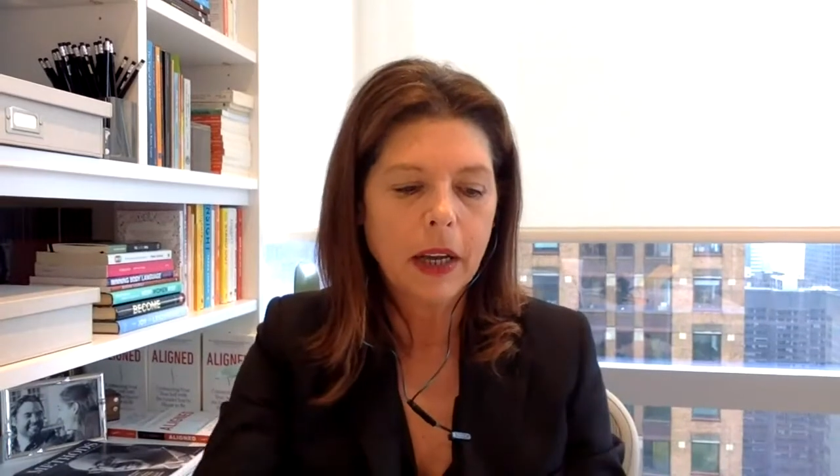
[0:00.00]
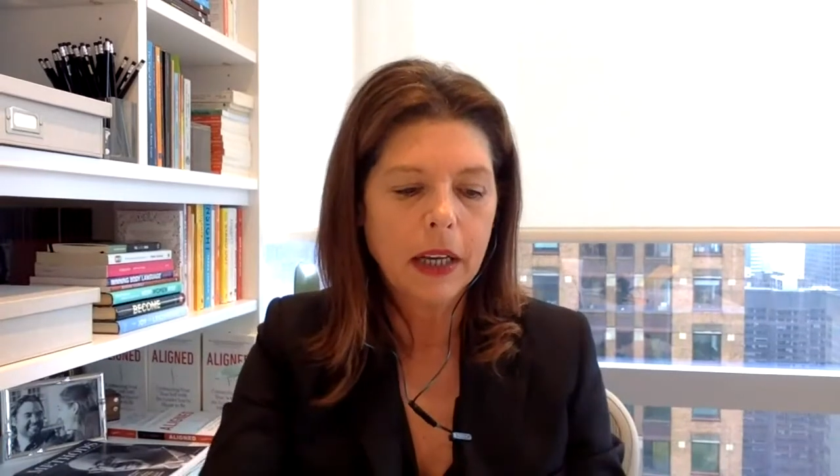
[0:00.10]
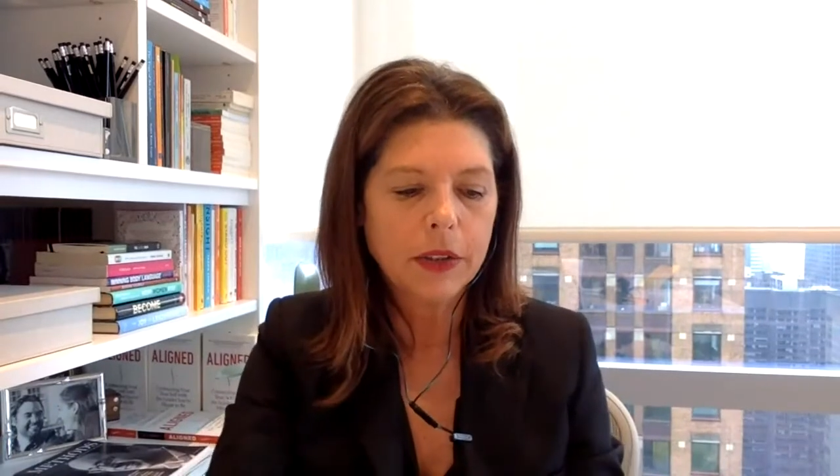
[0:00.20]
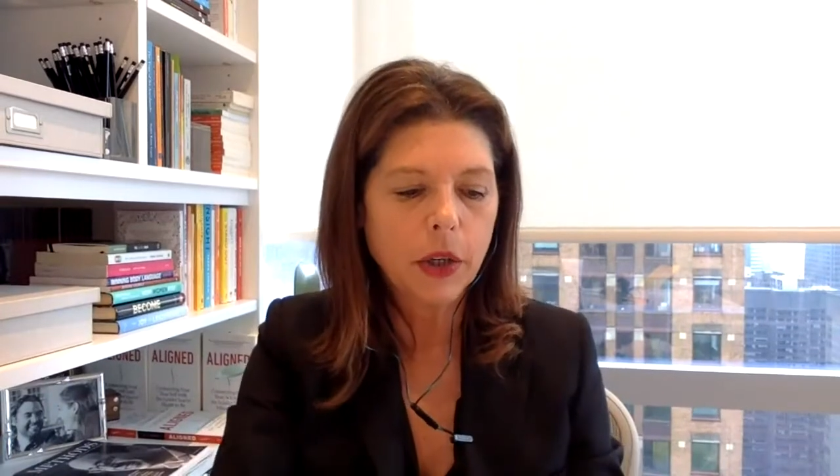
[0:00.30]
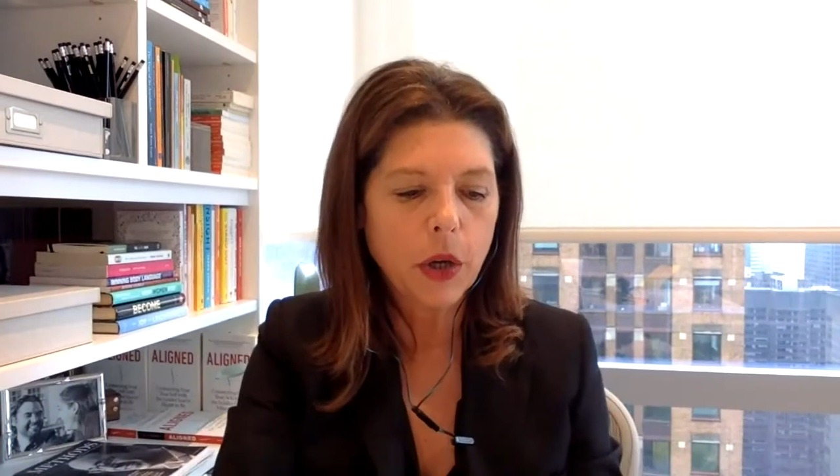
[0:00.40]

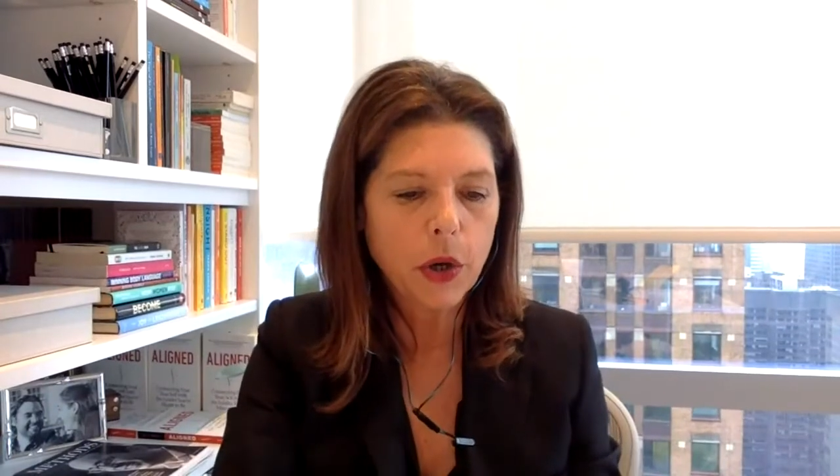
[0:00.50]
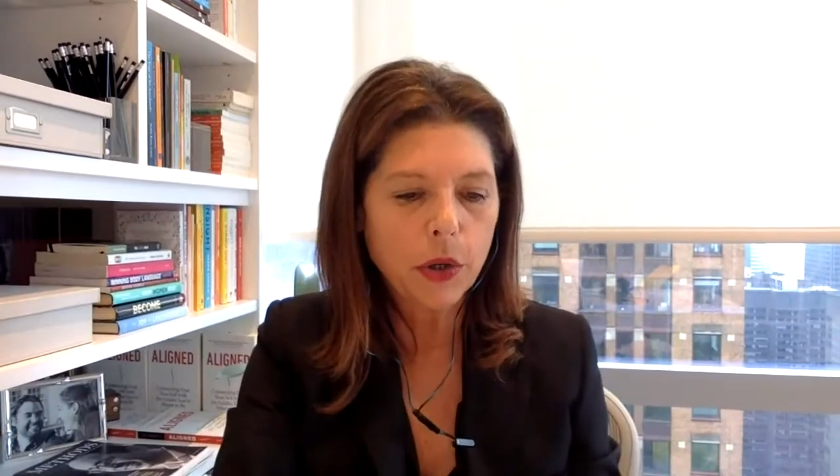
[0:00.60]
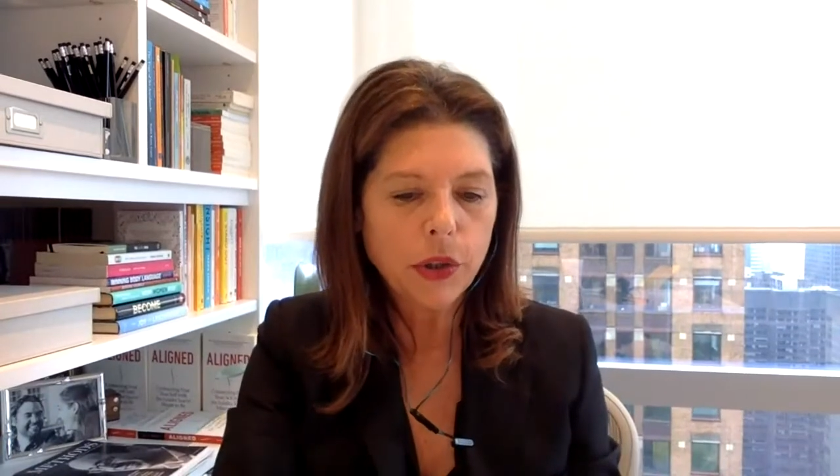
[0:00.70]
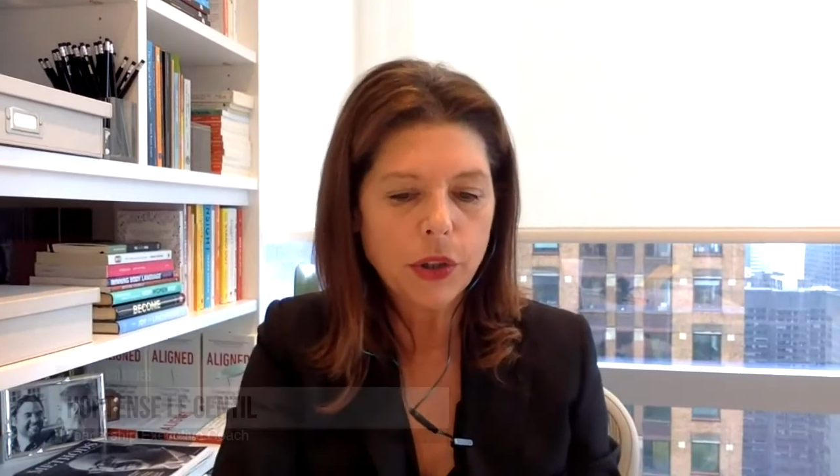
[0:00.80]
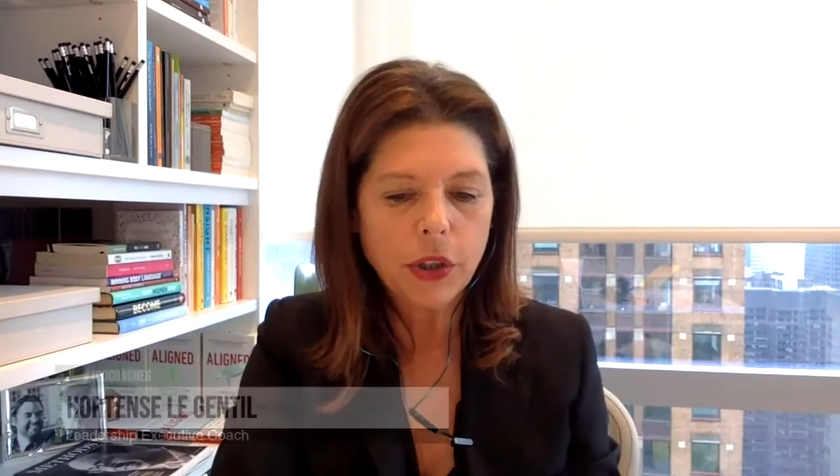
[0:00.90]
as a
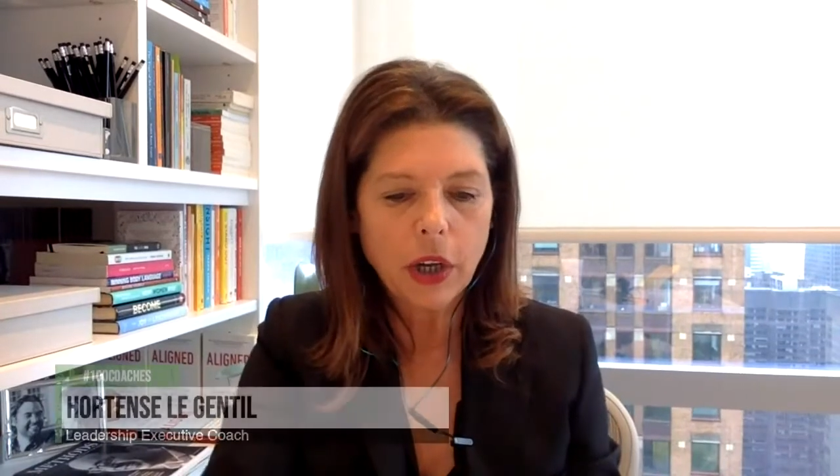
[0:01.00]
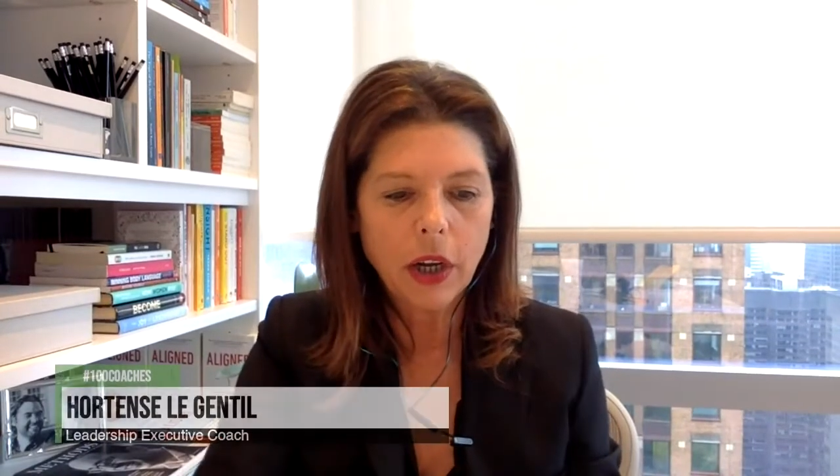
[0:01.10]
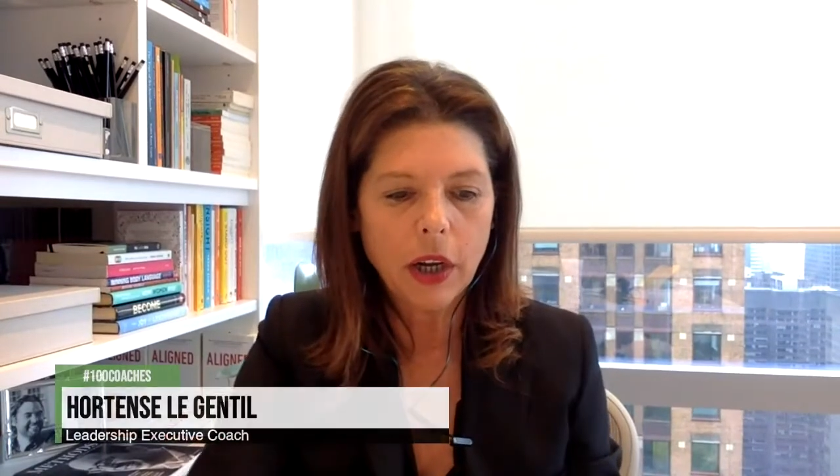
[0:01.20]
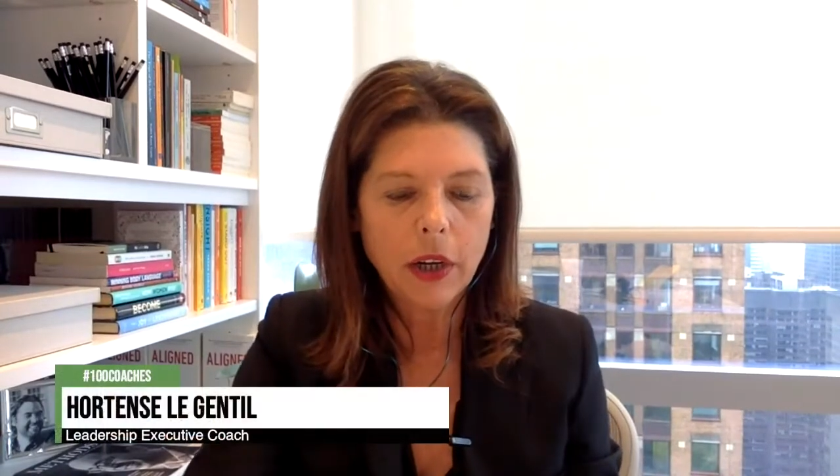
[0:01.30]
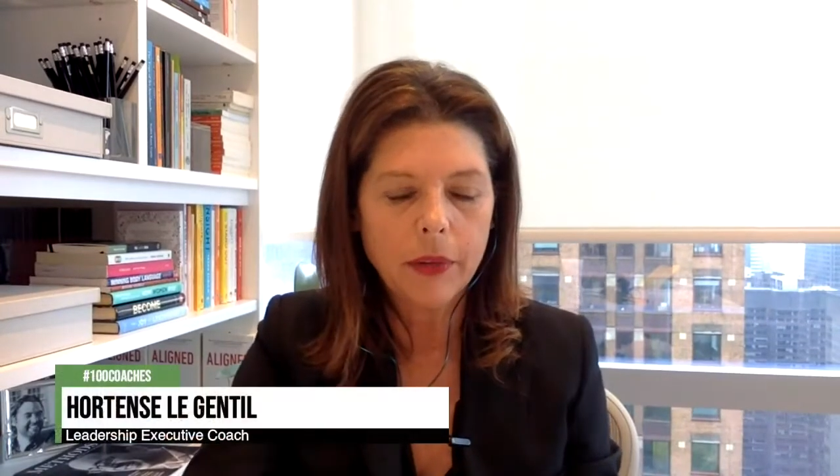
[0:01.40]
coach
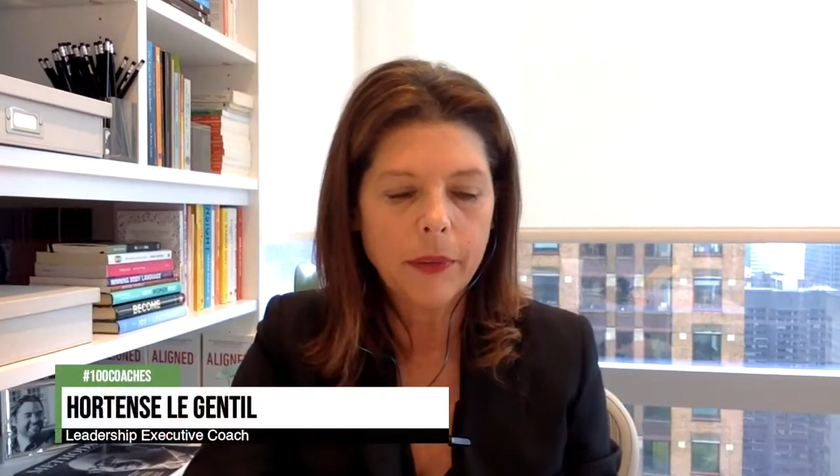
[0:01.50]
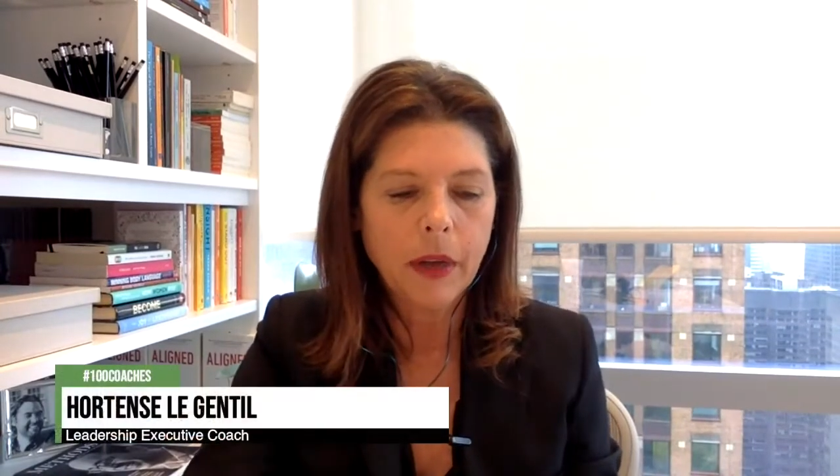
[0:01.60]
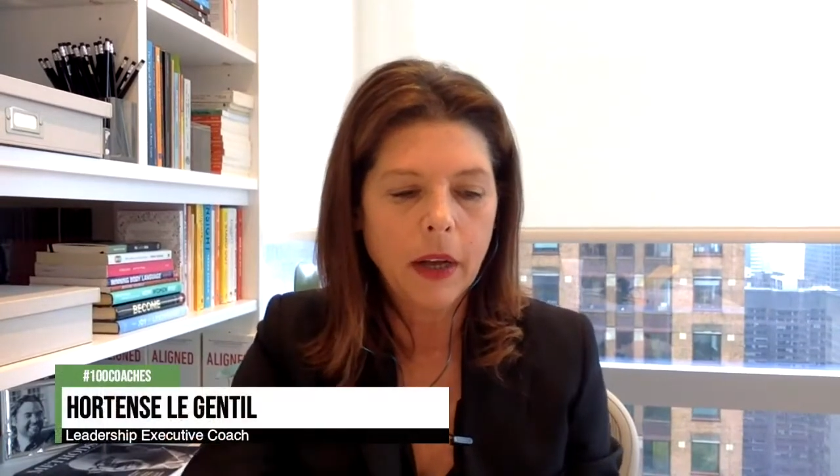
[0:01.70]
and